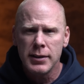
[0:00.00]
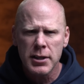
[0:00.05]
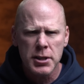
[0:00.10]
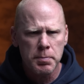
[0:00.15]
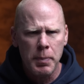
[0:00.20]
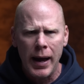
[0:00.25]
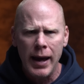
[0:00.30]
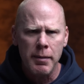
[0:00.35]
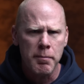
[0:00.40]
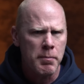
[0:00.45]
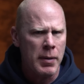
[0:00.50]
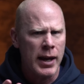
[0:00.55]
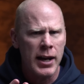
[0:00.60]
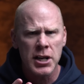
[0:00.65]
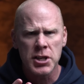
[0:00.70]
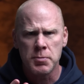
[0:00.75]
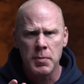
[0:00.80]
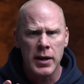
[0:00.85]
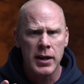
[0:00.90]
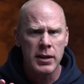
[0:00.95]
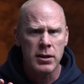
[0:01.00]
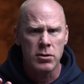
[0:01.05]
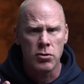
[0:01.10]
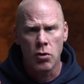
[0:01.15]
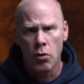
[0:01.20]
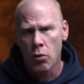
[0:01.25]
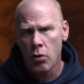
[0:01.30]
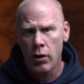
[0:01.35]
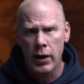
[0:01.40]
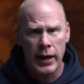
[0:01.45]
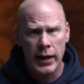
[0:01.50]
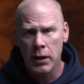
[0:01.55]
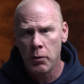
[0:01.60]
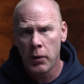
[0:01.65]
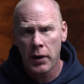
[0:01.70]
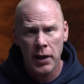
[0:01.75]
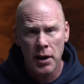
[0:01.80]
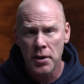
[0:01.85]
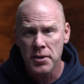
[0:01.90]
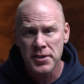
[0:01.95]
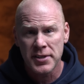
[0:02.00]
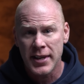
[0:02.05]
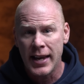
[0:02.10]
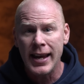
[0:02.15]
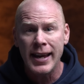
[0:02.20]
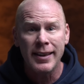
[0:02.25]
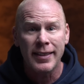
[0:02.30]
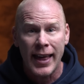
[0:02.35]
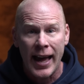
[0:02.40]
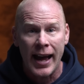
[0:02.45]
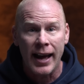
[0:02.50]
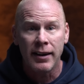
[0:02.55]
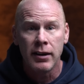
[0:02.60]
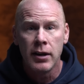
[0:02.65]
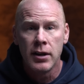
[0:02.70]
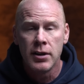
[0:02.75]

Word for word: despite management nor anyone else saying that.